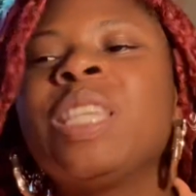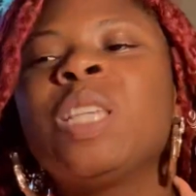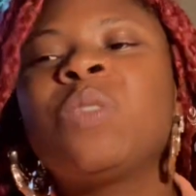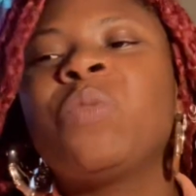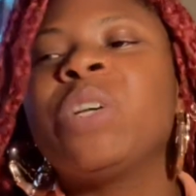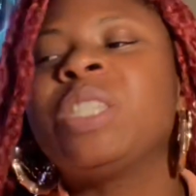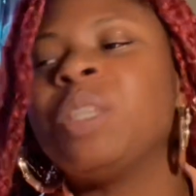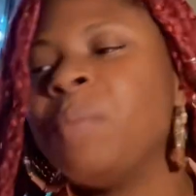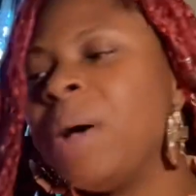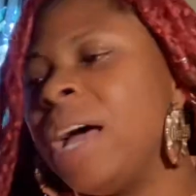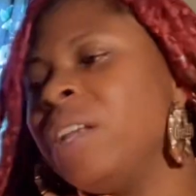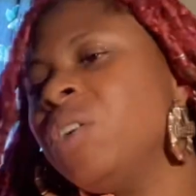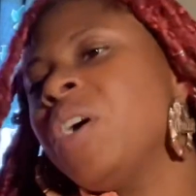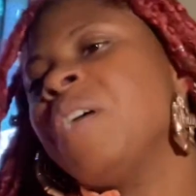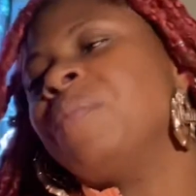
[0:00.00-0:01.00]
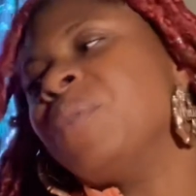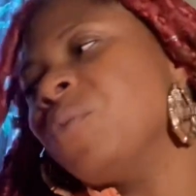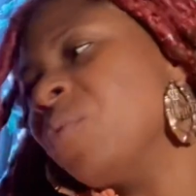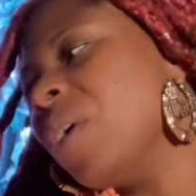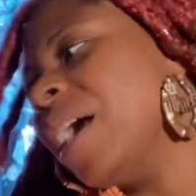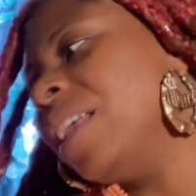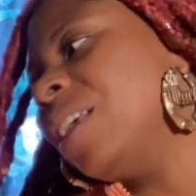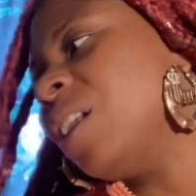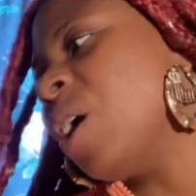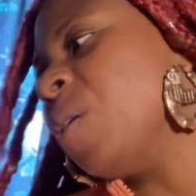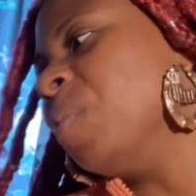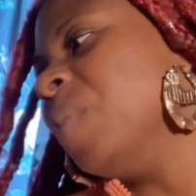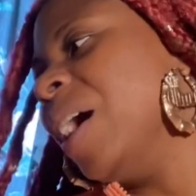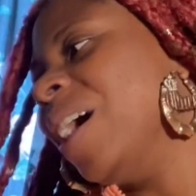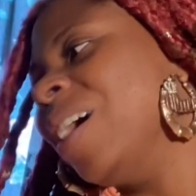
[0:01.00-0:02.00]
is for somebody you have been waiting
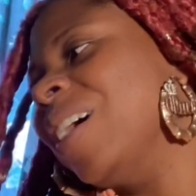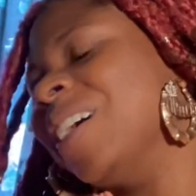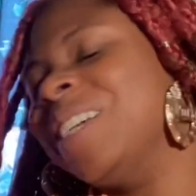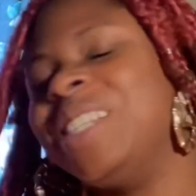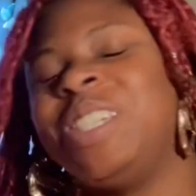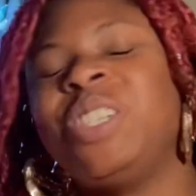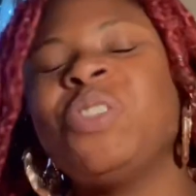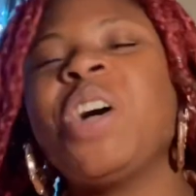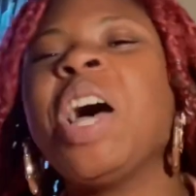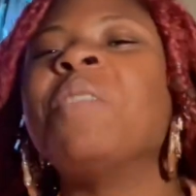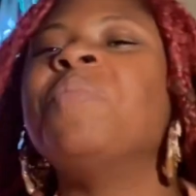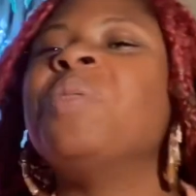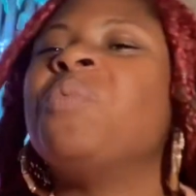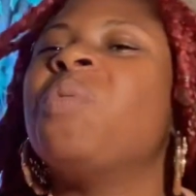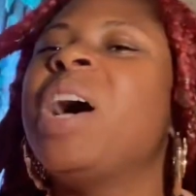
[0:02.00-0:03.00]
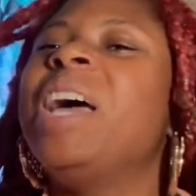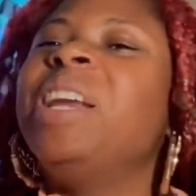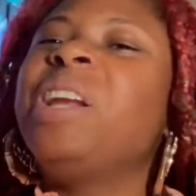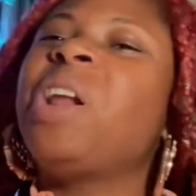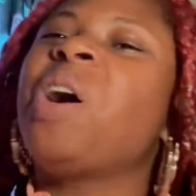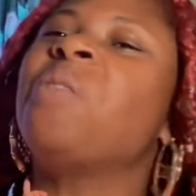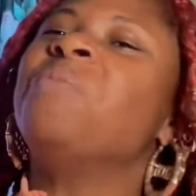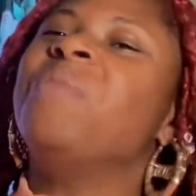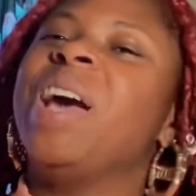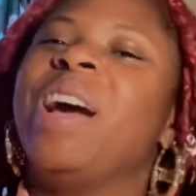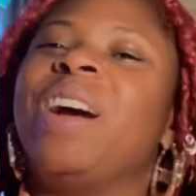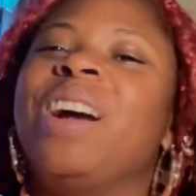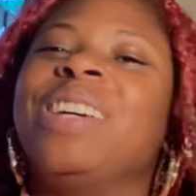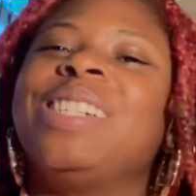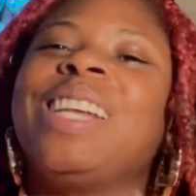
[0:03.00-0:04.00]
on marriage. You have been waiting on
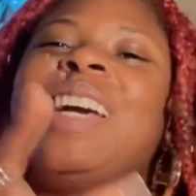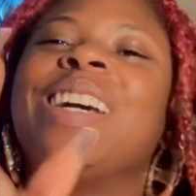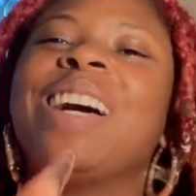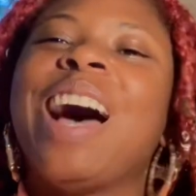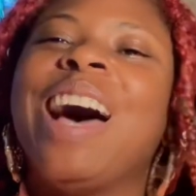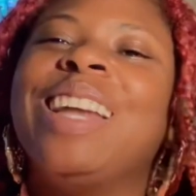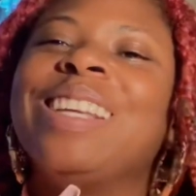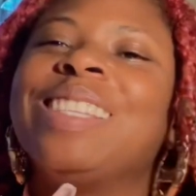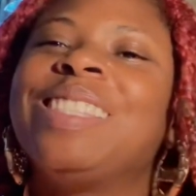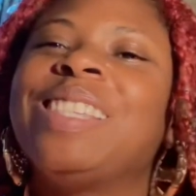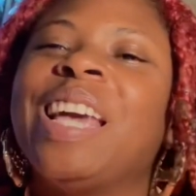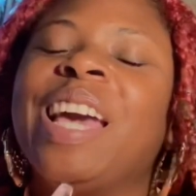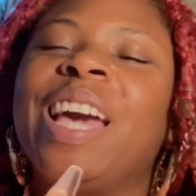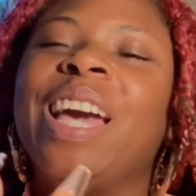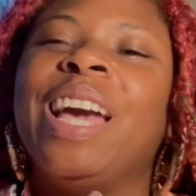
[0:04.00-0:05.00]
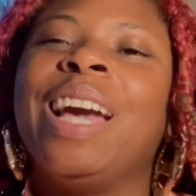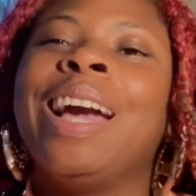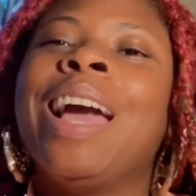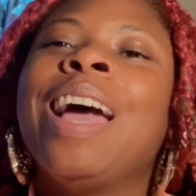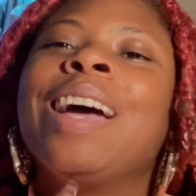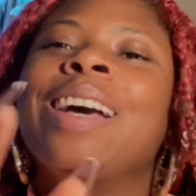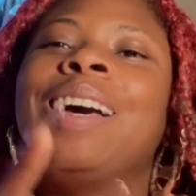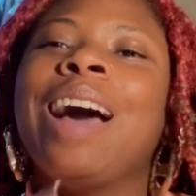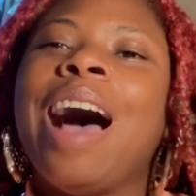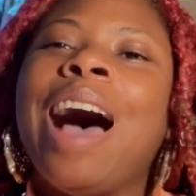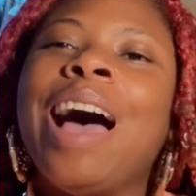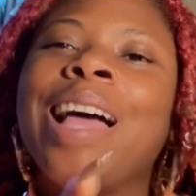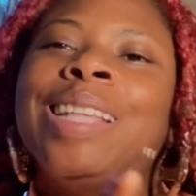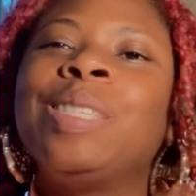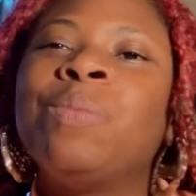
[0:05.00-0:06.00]
marriage, and God is saying
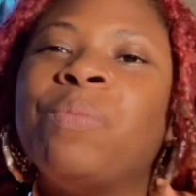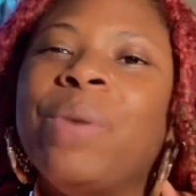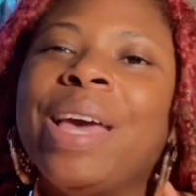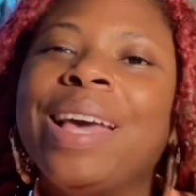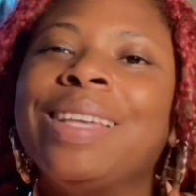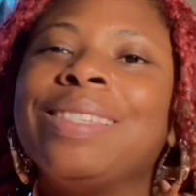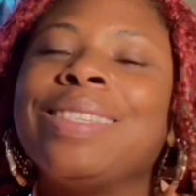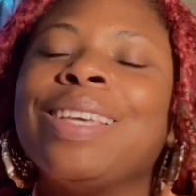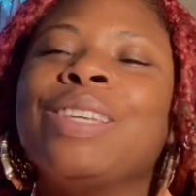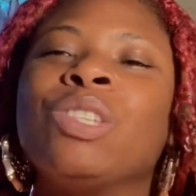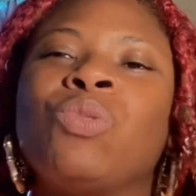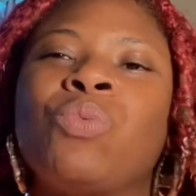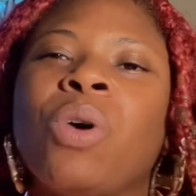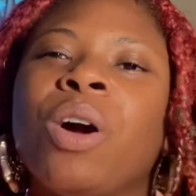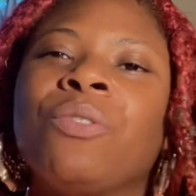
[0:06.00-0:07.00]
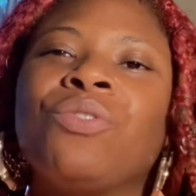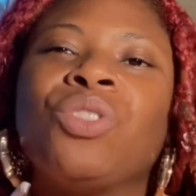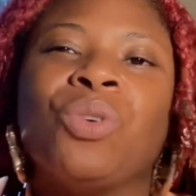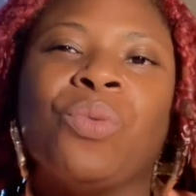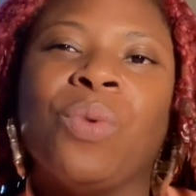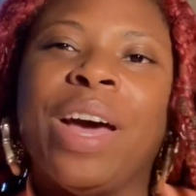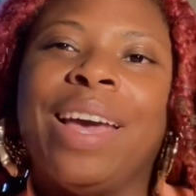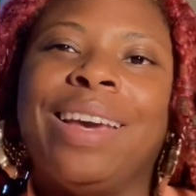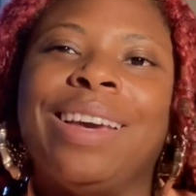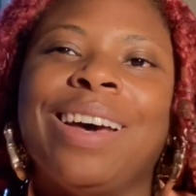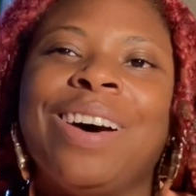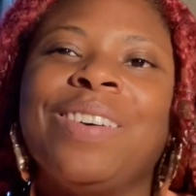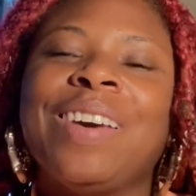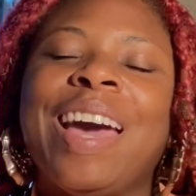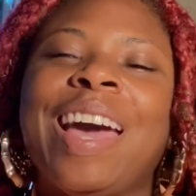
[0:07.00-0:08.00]
God's best is worth the wait,
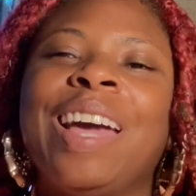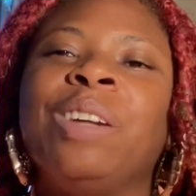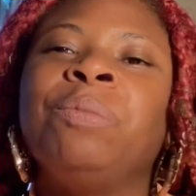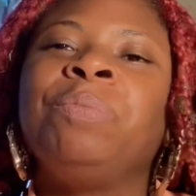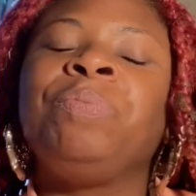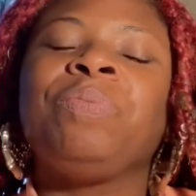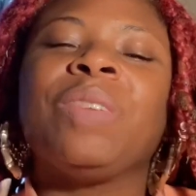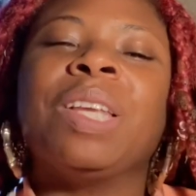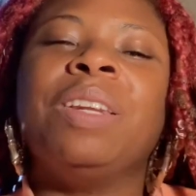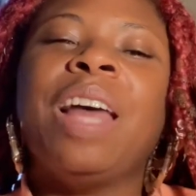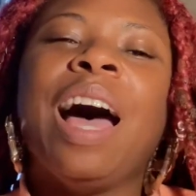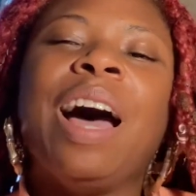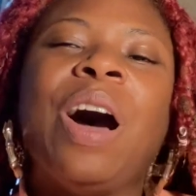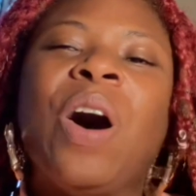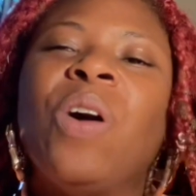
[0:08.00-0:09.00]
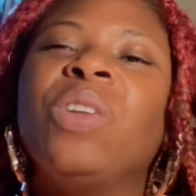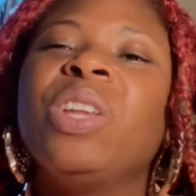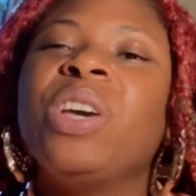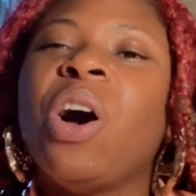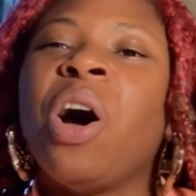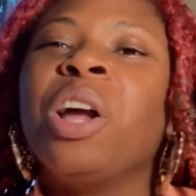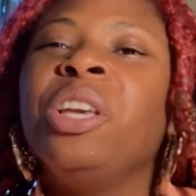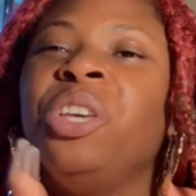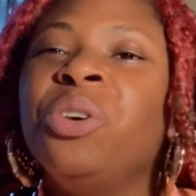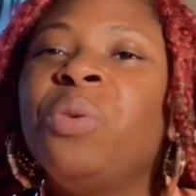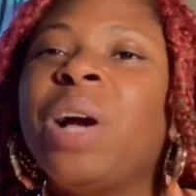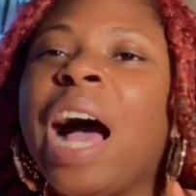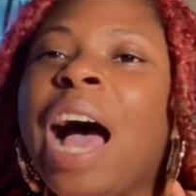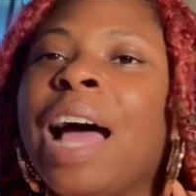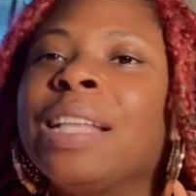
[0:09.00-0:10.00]
okay? not only are you
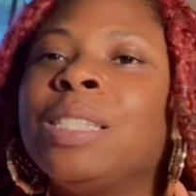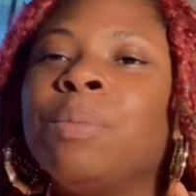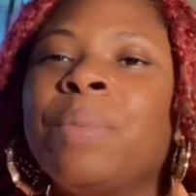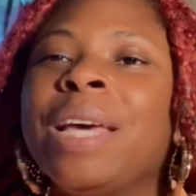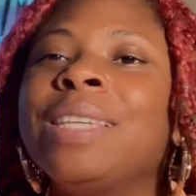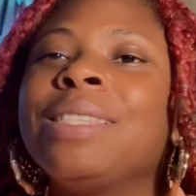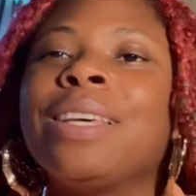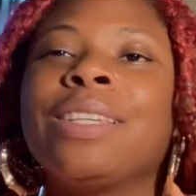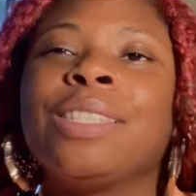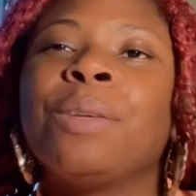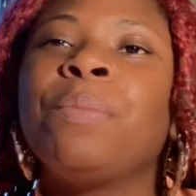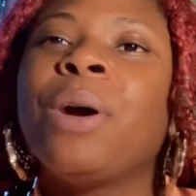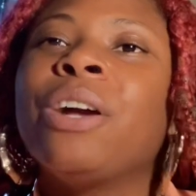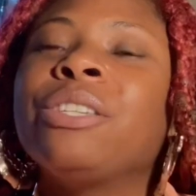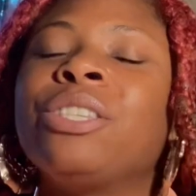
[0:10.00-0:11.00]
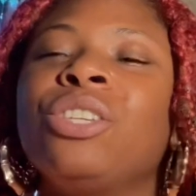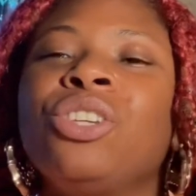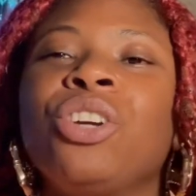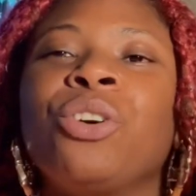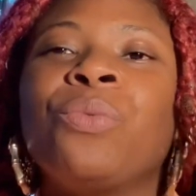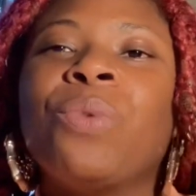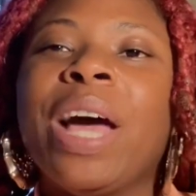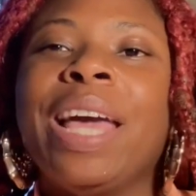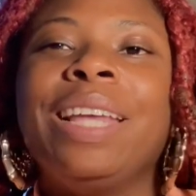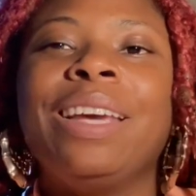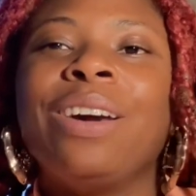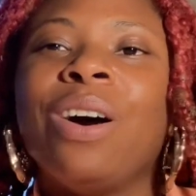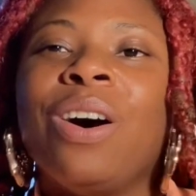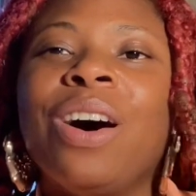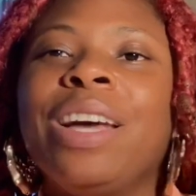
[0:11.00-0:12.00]
guys best because the person you're
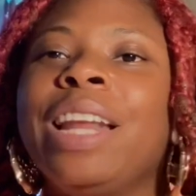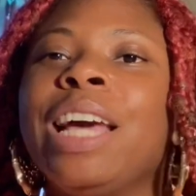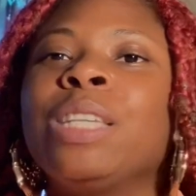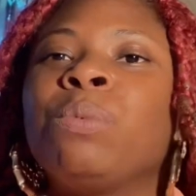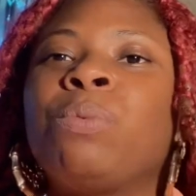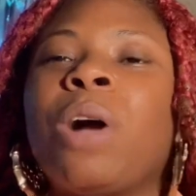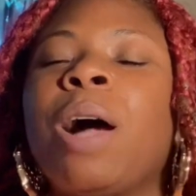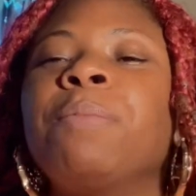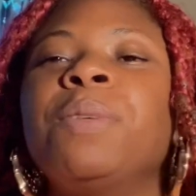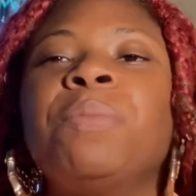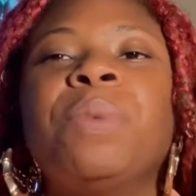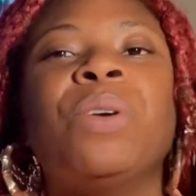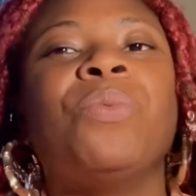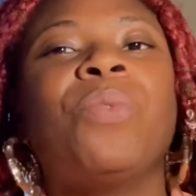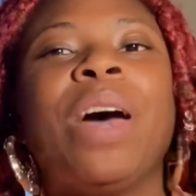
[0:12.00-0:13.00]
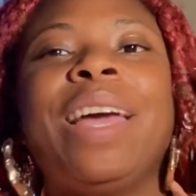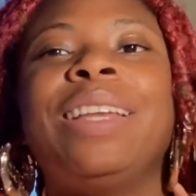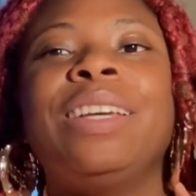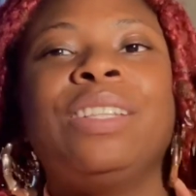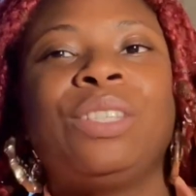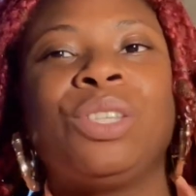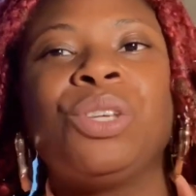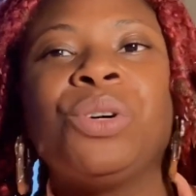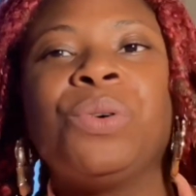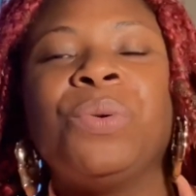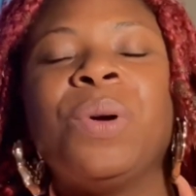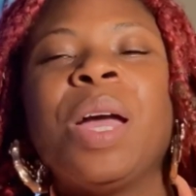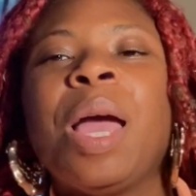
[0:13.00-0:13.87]
waiting on has probably been waiting too,